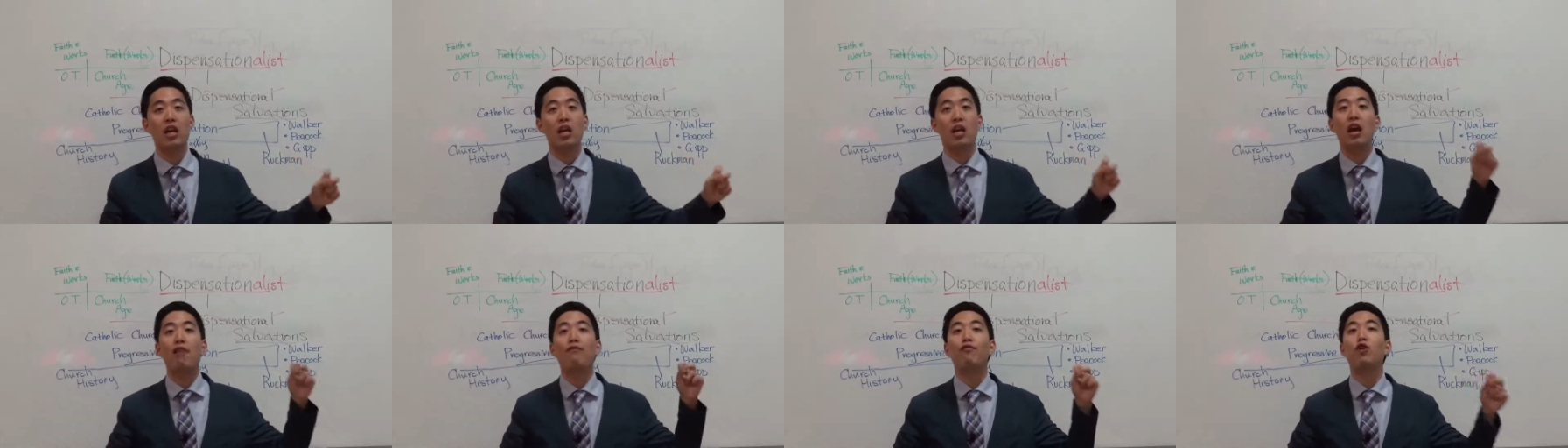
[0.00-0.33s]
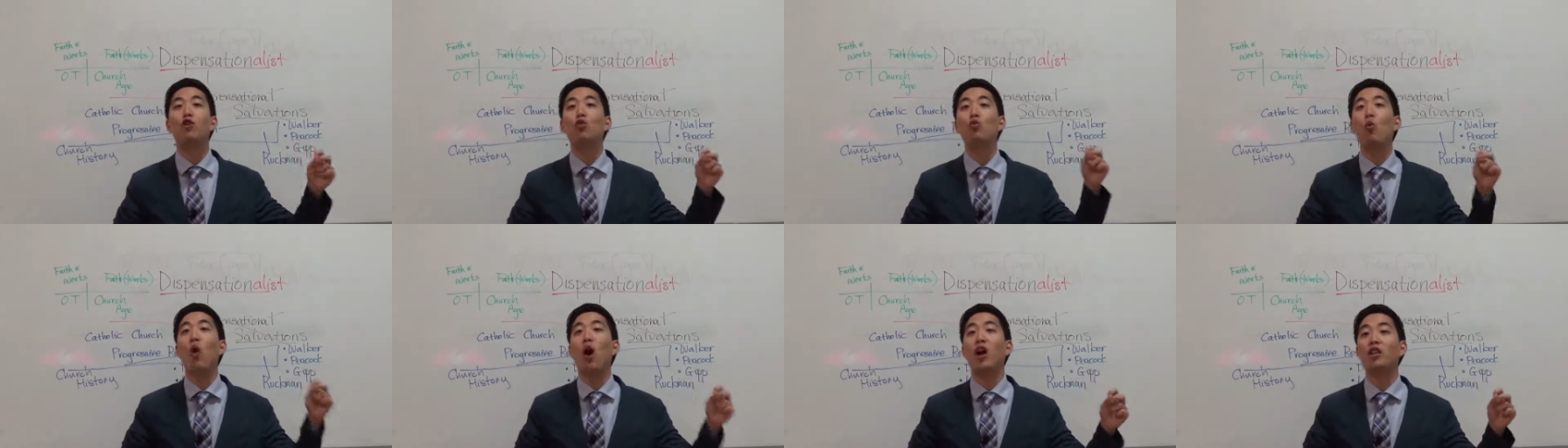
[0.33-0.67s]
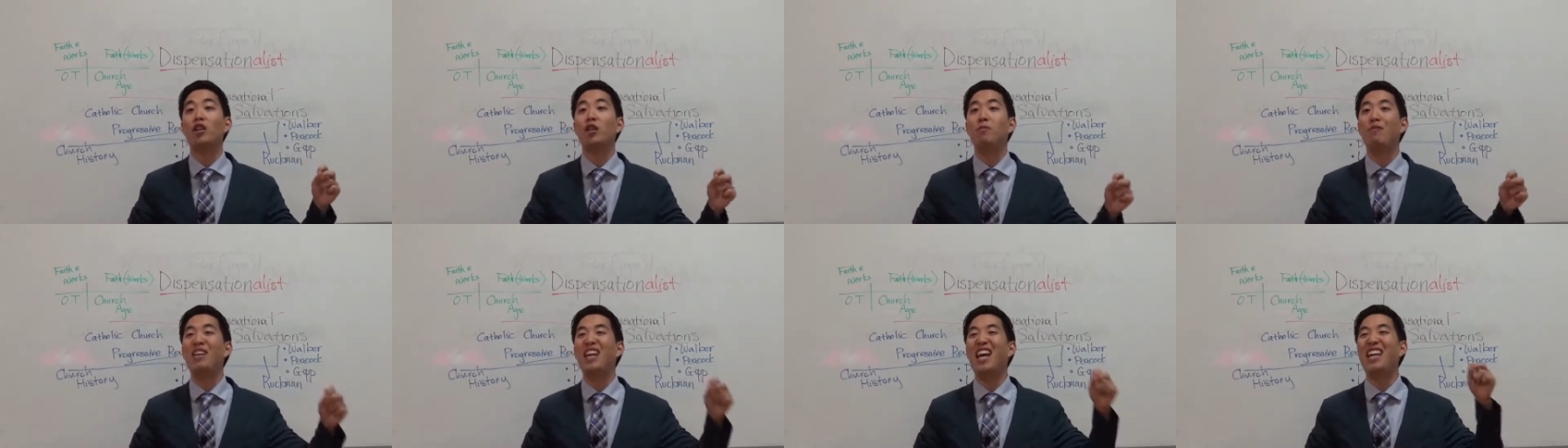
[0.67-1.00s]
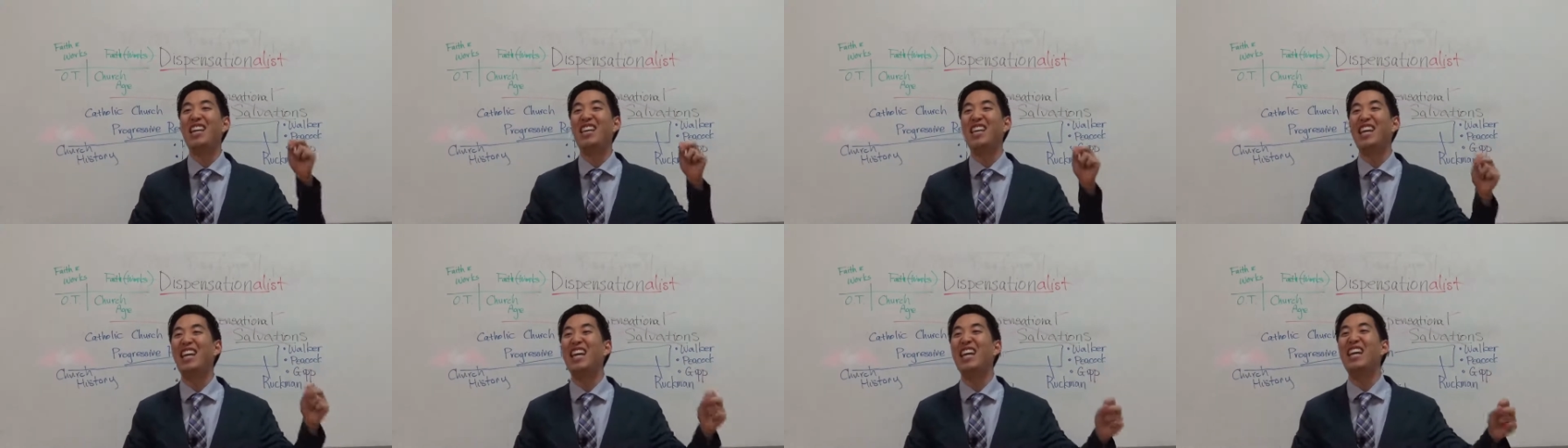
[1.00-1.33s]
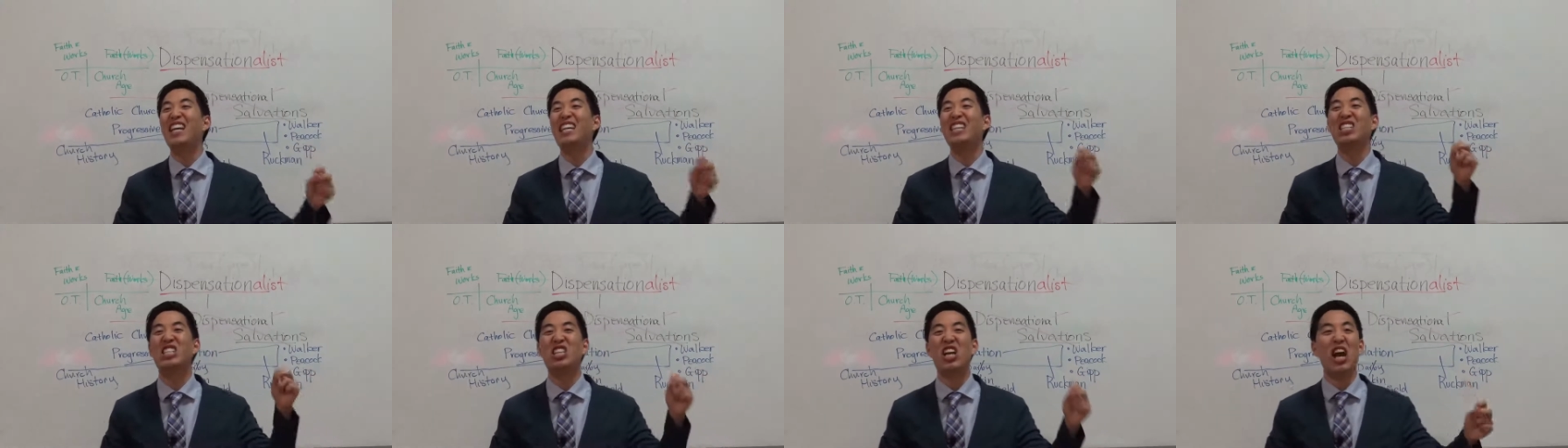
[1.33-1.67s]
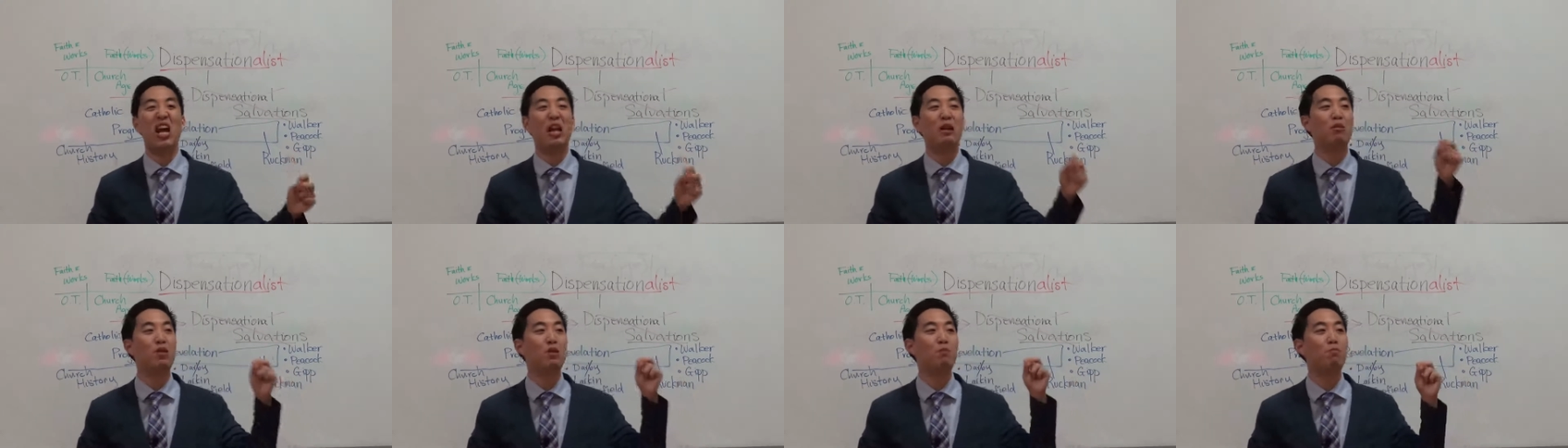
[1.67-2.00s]
if you want to be a King
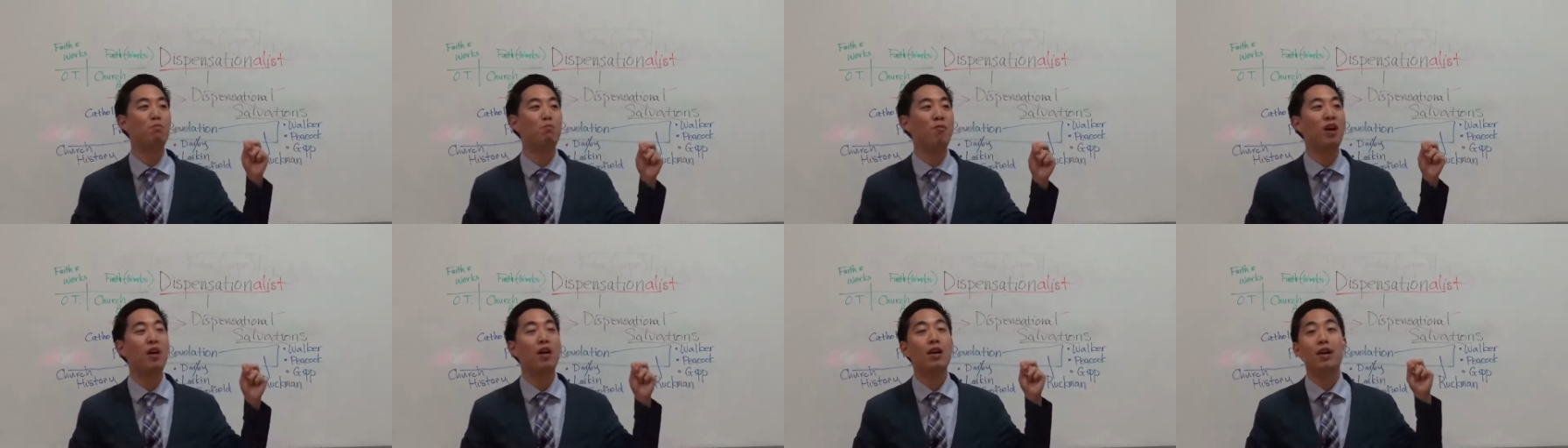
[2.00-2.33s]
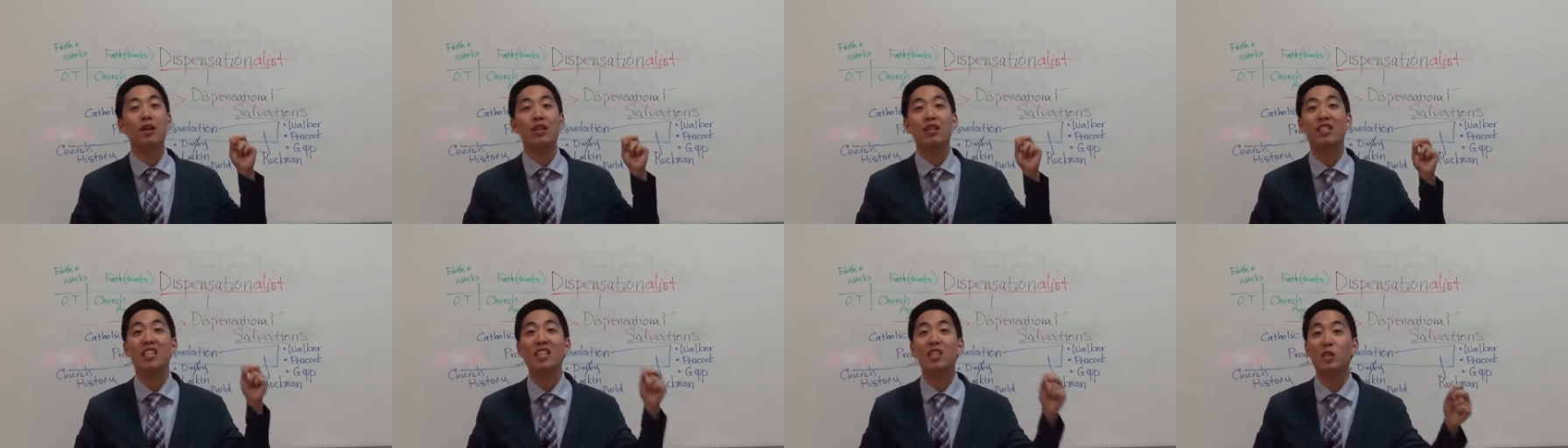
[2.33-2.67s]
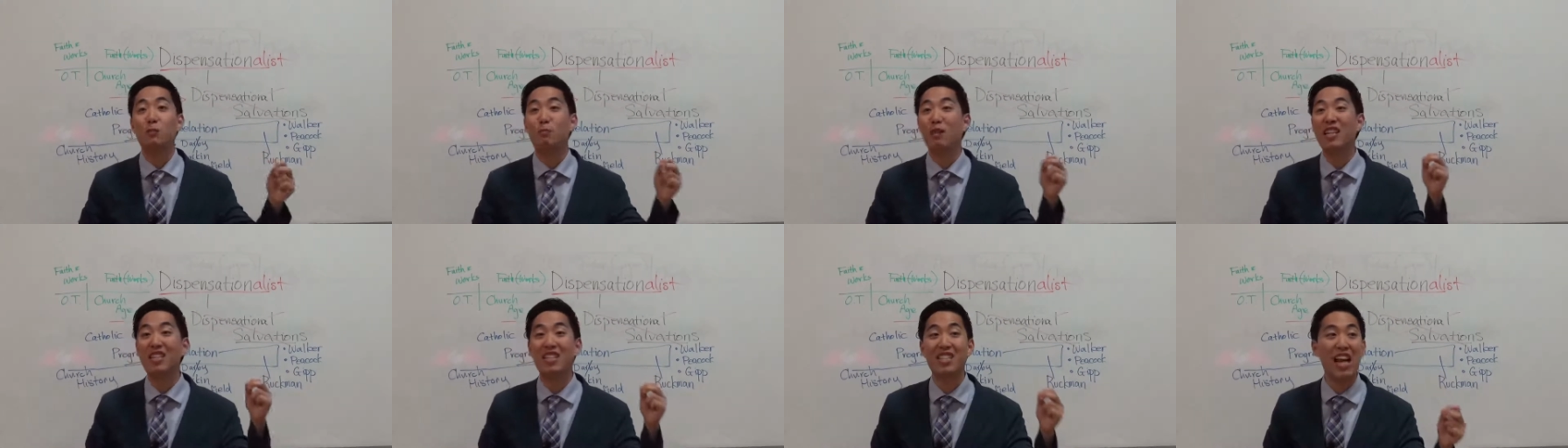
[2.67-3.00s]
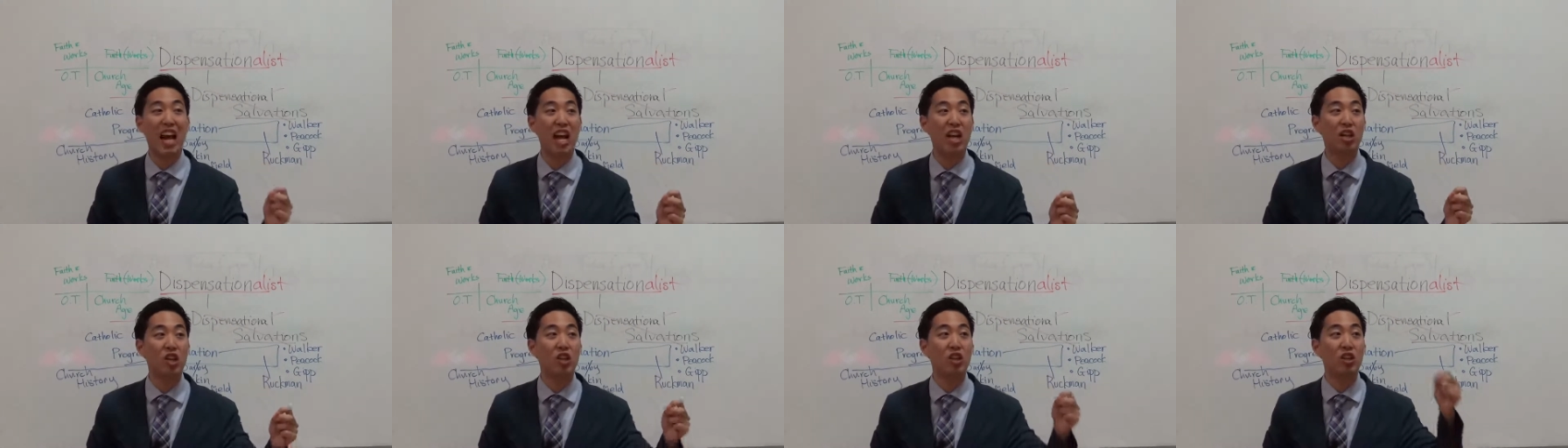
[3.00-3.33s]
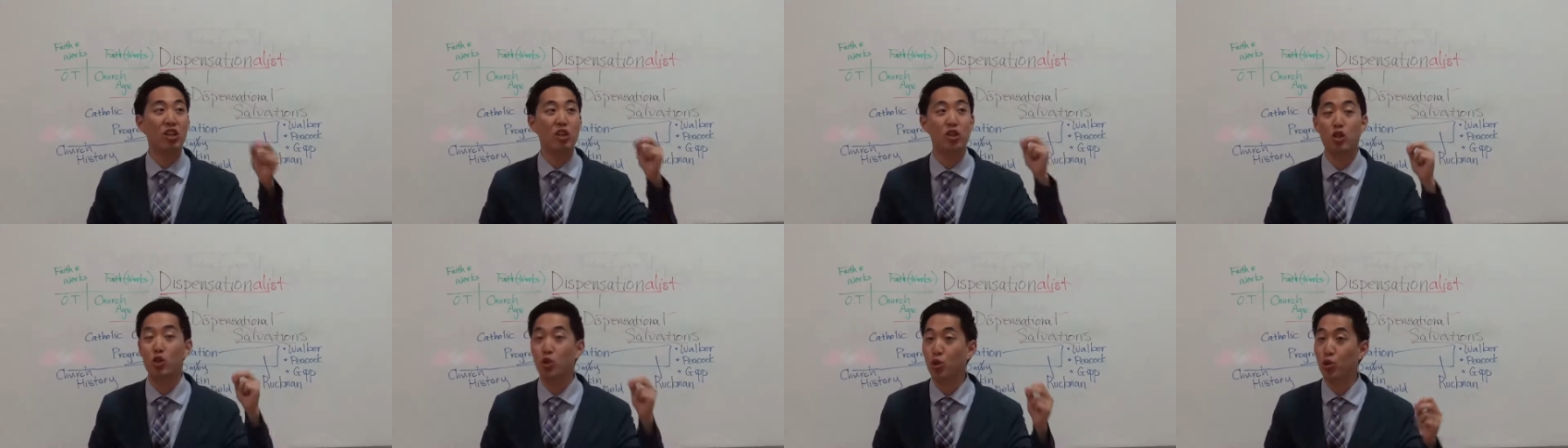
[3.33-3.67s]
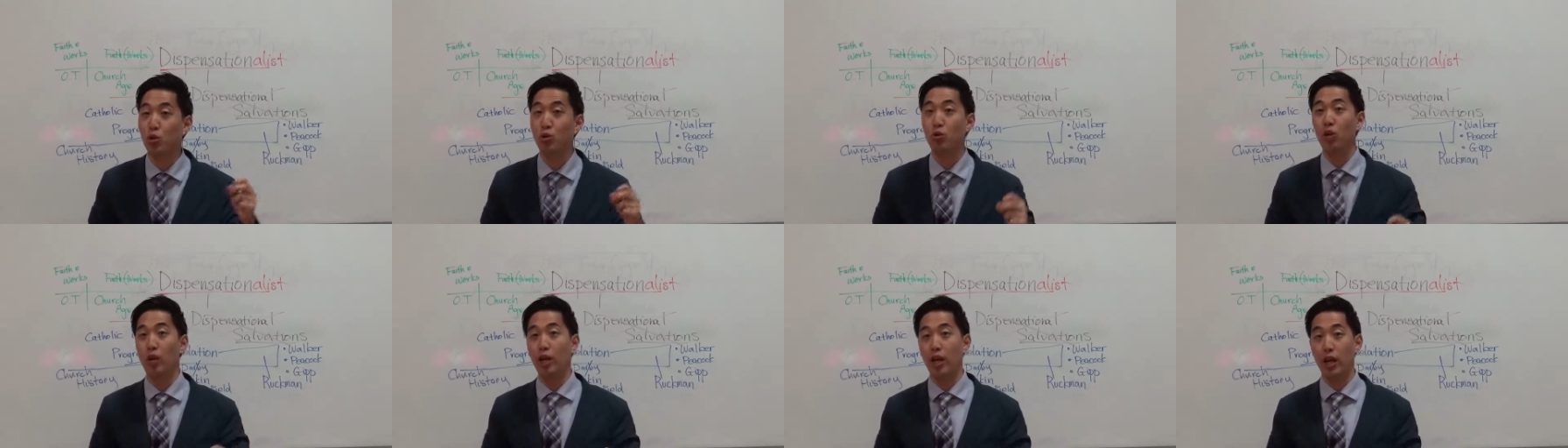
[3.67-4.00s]
James dispensationalist
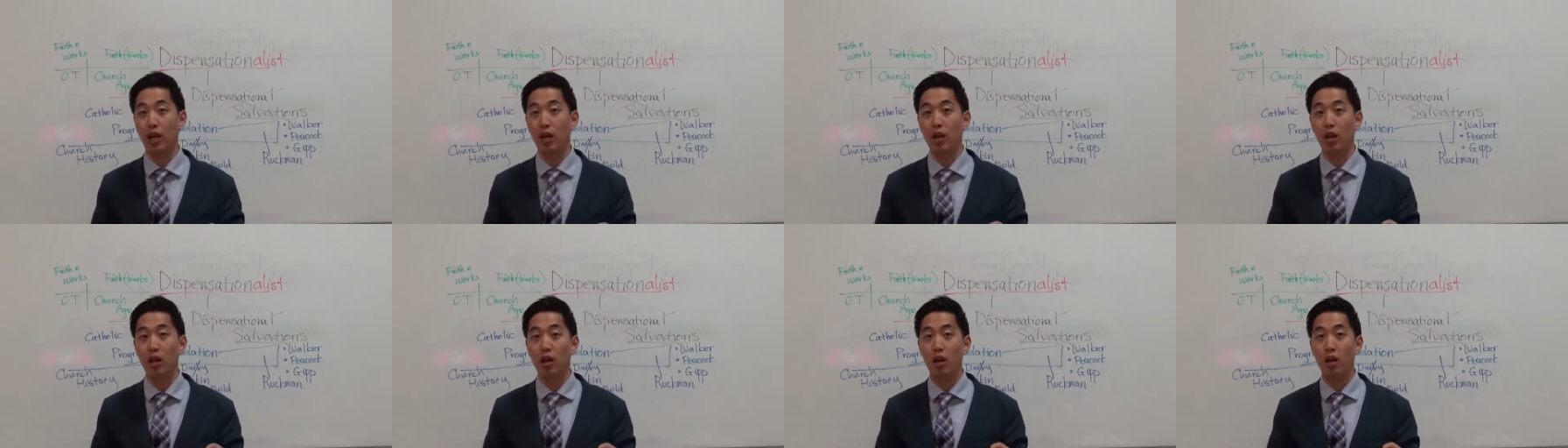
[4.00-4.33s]
truly.